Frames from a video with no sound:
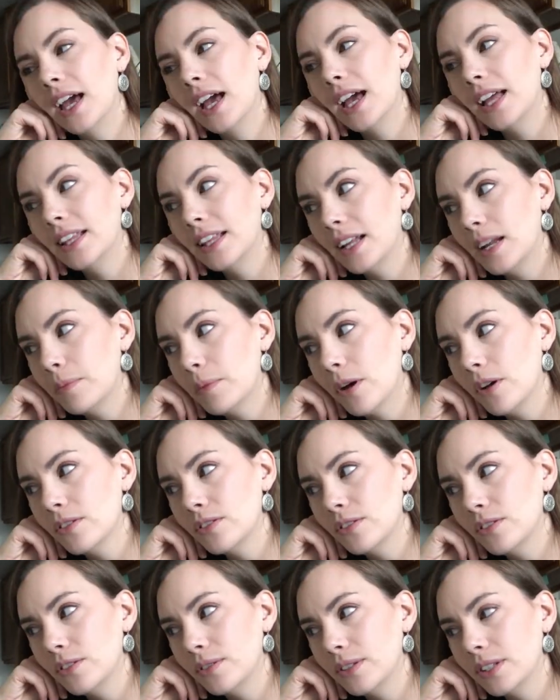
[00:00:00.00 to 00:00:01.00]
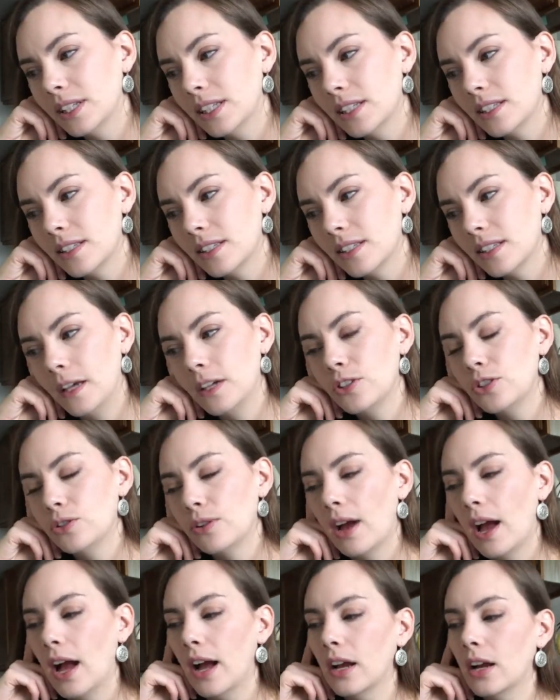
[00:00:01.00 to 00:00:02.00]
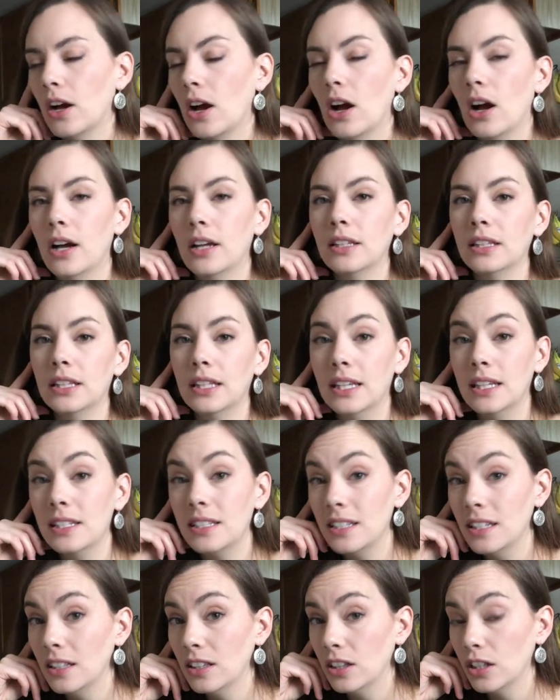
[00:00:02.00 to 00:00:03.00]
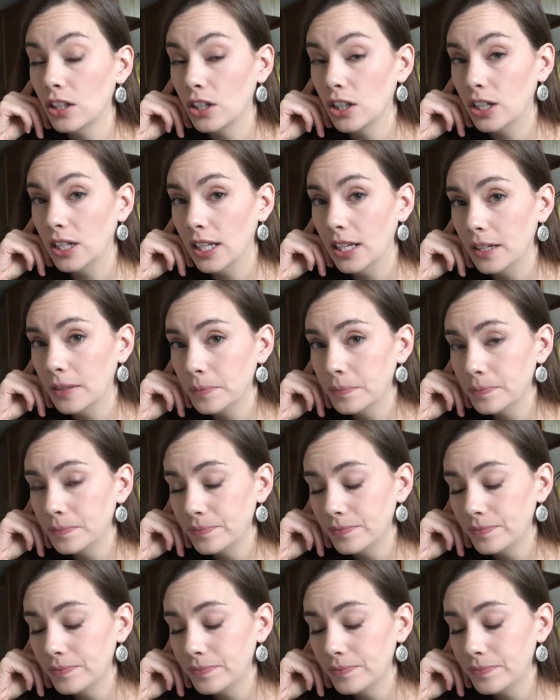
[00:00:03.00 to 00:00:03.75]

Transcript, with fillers: And then I'm also doing this track on LinkedIn Learning